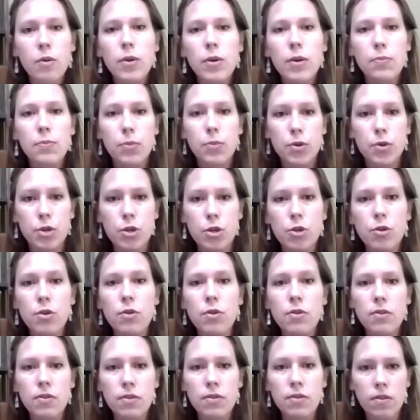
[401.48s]

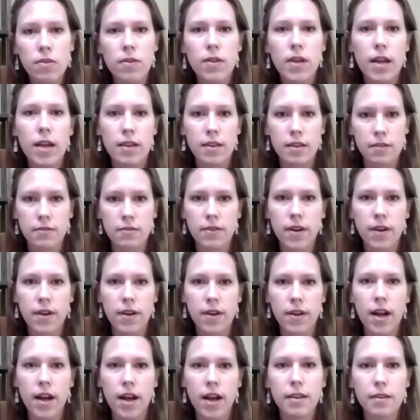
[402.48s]
produce and
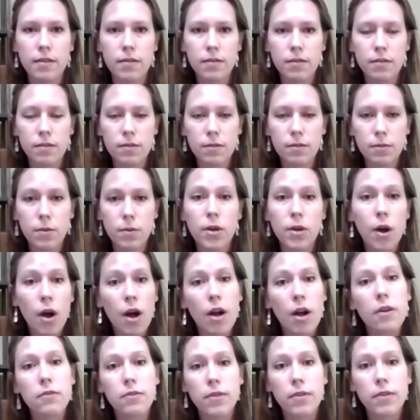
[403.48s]
define what
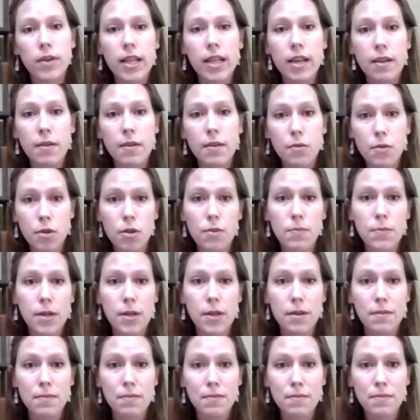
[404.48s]
are really
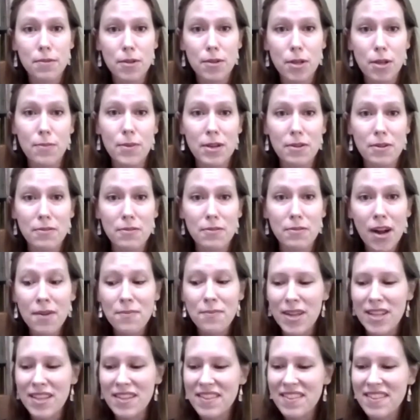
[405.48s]
human
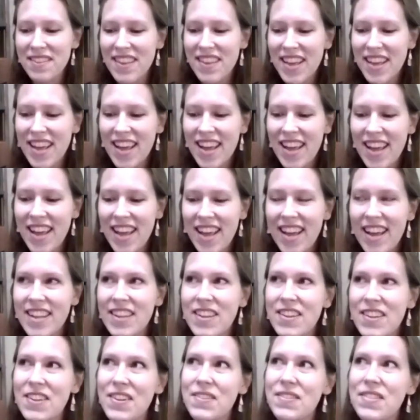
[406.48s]
environments? And, you
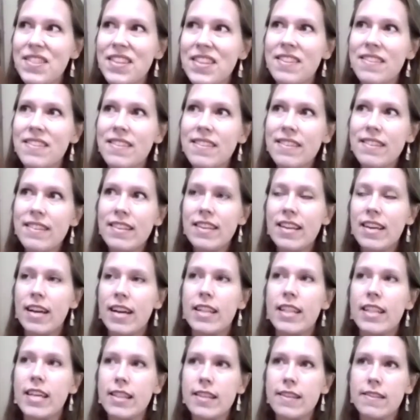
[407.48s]
know, I
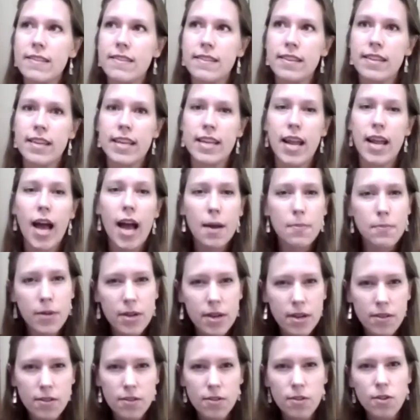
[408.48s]
think this can happen
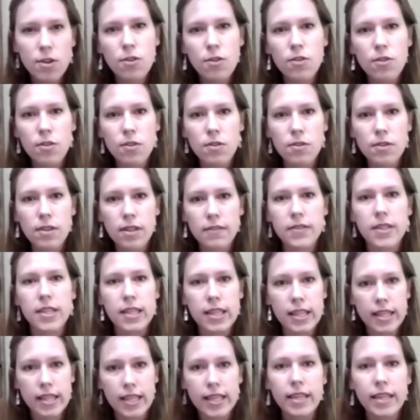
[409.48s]
as soon as you lift the
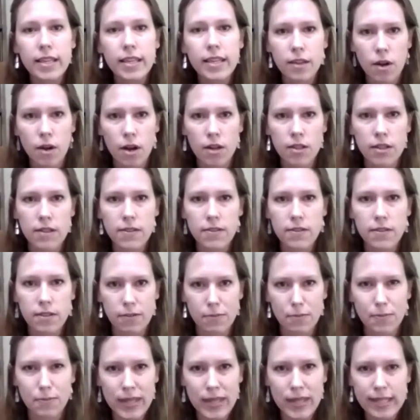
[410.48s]
lid on this sort of
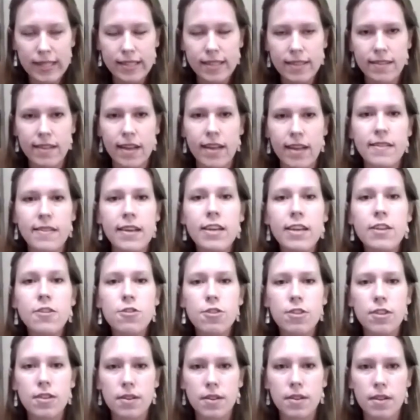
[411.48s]

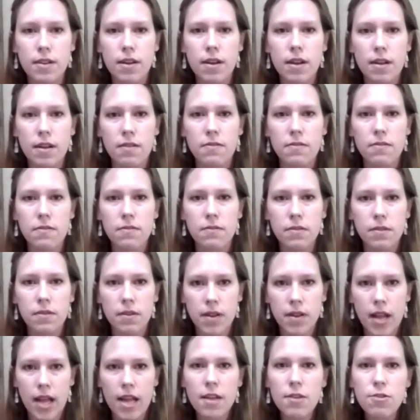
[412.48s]
politicization of
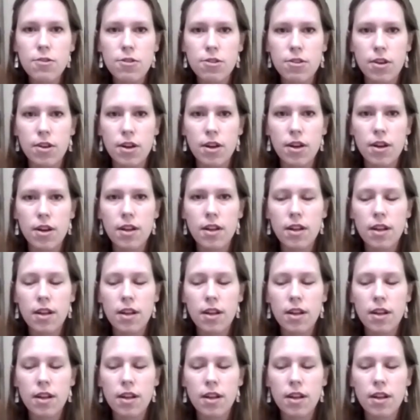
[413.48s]
nature.